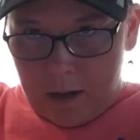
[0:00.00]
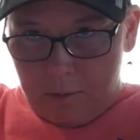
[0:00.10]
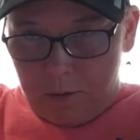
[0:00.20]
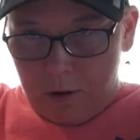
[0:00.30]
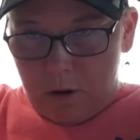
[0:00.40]

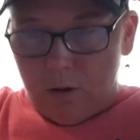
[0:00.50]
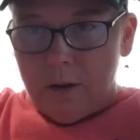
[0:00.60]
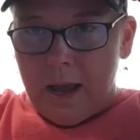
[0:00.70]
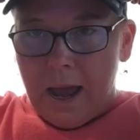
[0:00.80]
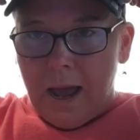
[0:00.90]
and put it
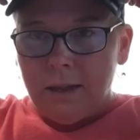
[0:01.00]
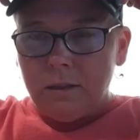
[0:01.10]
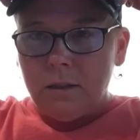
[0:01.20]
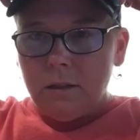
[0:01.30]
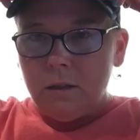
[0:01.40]
on a
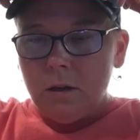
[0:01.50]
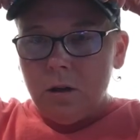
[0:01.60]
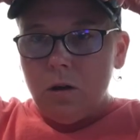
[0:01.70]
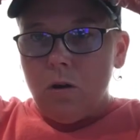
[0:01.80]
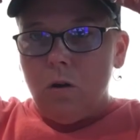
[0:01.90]
hat.
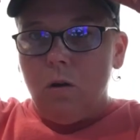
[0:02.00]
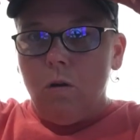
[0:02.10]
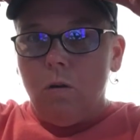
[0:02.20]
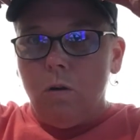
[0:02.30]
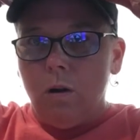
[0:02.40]

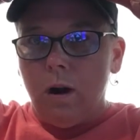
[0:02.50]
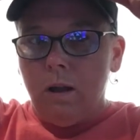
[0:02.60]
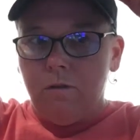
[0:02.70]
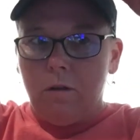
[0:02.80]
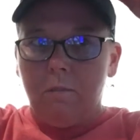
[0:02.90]
Or
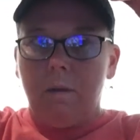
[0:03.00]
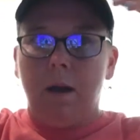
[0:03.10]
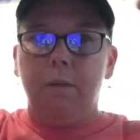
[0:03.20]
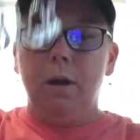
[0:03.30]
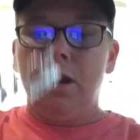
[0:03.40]
if your
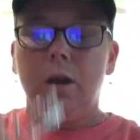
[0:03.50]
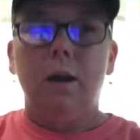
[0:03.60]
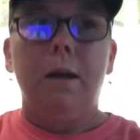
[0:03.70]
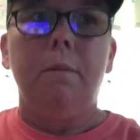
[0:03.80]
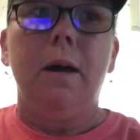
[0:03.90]
mom or your
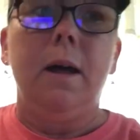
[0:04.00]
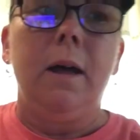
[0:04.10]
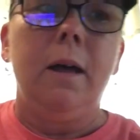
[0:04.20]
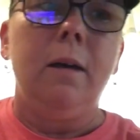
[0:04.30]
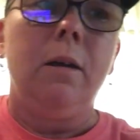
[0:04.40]

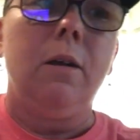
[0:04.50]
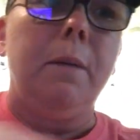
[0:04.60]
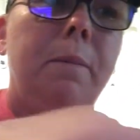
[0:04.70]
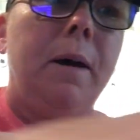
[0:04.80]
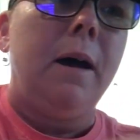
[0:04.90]
grandma or
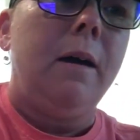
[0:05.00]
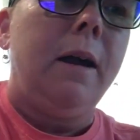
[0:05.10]
grandpa or